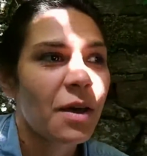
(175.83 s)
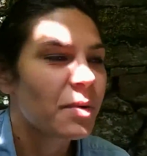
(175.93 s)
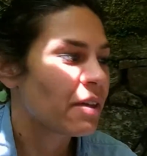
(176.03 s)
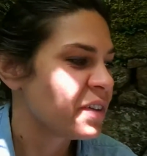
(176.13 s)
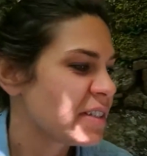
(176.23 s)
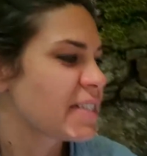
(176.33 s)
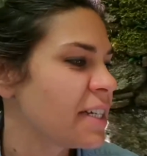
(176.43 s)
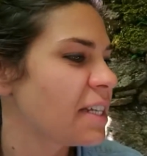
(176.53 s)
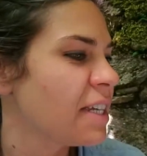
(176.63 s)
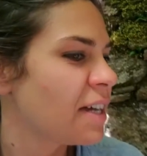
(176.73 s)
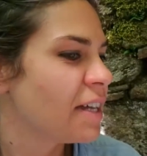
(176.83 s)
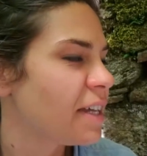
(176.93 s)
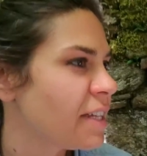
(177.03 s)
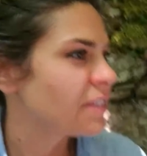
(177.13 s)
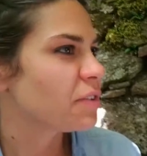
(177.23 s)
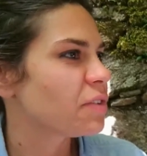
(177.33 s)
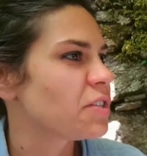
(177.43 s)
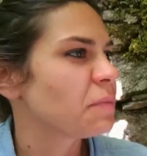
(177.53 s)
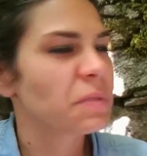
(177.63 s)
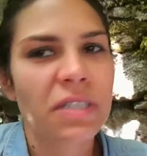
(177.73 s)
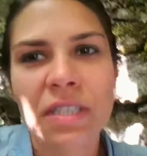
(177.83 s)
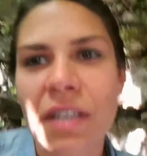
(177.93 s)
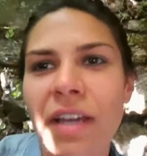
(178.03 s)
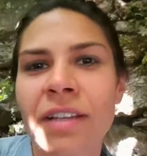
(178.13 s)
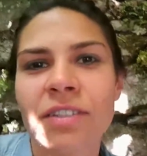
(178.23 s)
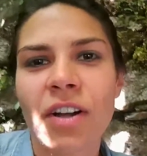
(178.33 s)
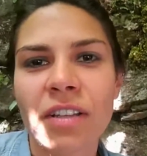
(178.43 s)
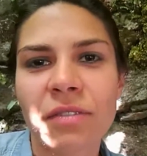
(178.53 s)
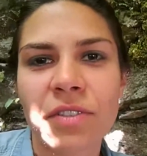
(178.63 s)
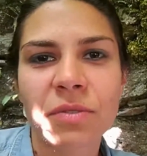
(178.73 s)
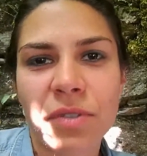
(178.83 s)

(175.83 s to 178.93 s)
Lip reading: We're having sangria and chips and olives,